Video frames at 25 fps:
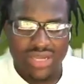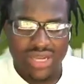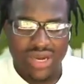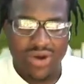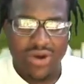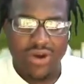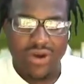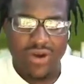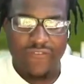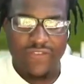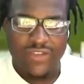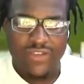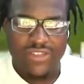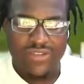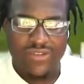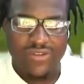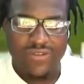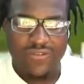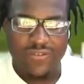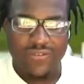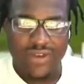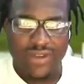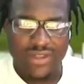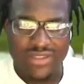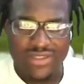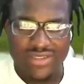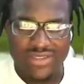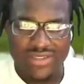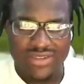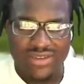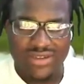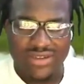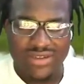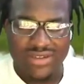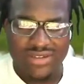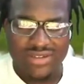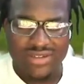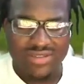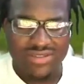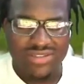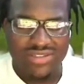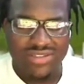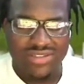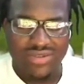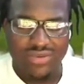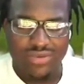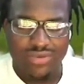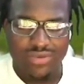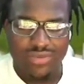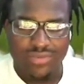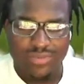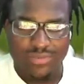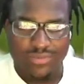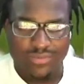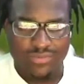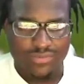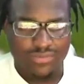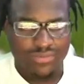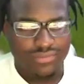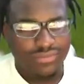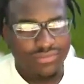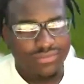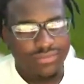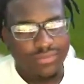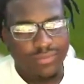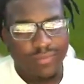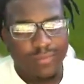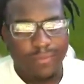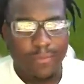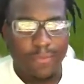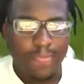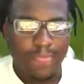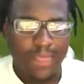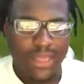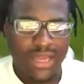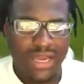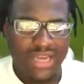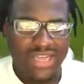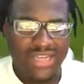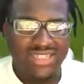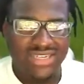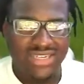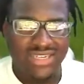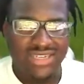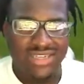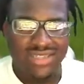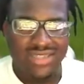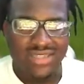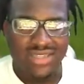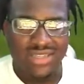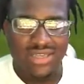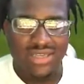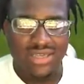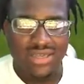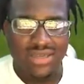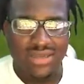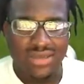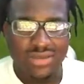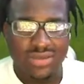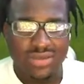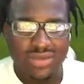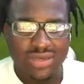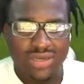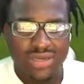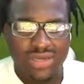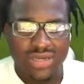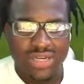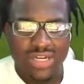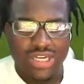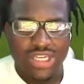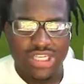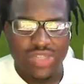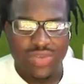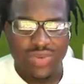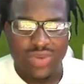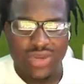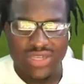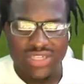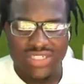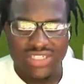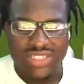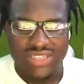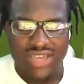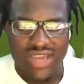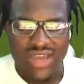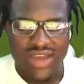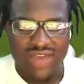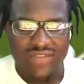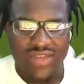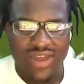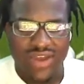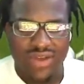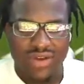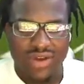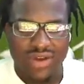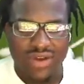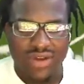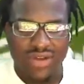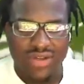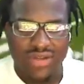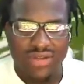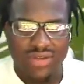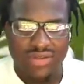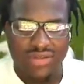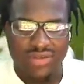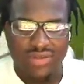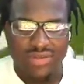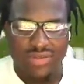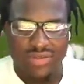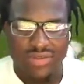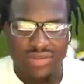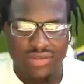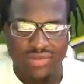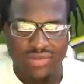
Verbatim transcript: Our offense don't fucking suck. So that's a good thing. So we could just have that right there.